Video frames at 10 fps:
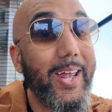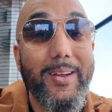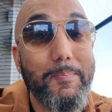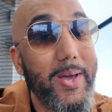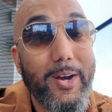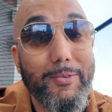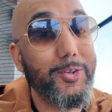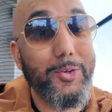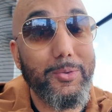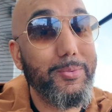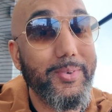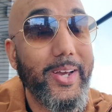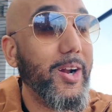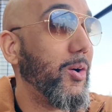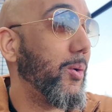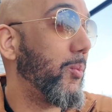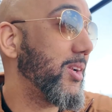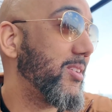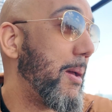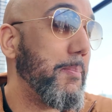get a better view, and
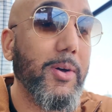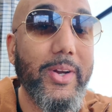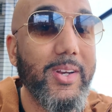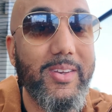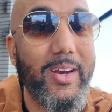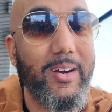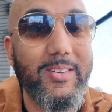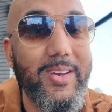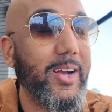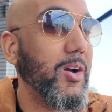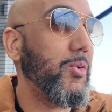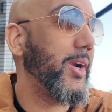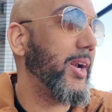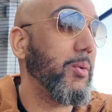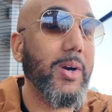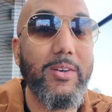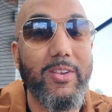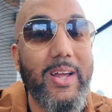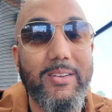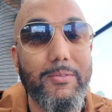once that building's there, it's not going anywhere. So
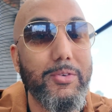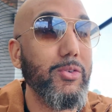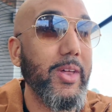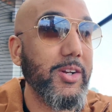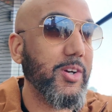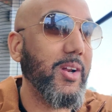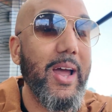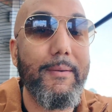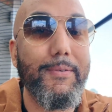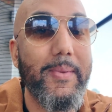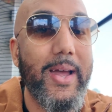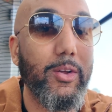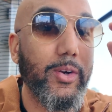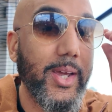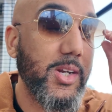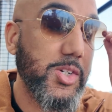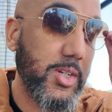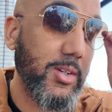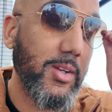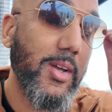that's the view that you're going to have from that
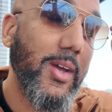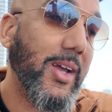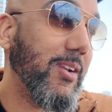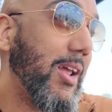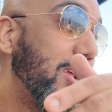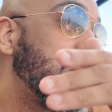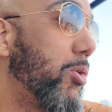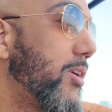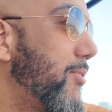location. And as more